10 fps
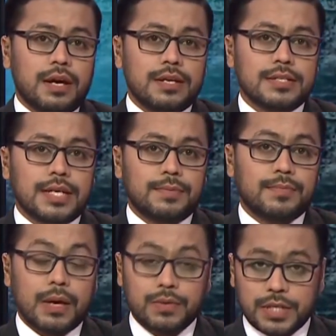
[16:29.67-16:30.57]

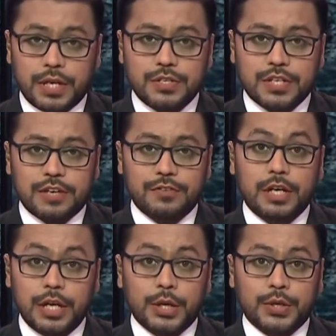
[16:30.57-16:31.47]
Ice-capped mountains
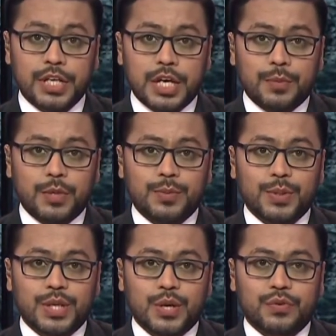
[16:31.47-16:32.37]
have lured
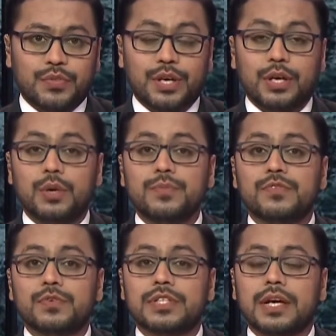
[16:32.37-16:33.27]
people out of their
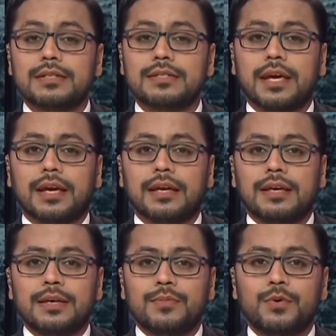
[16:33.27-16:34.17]
homes for sightseeing.
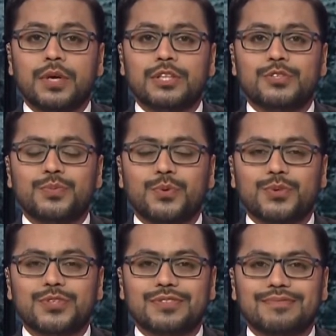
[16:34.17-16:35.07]
More in this
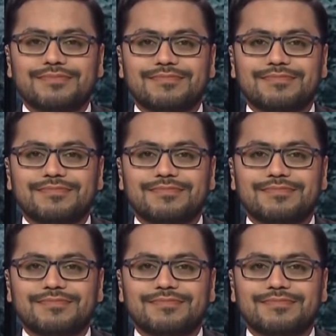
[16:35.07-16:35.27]
report.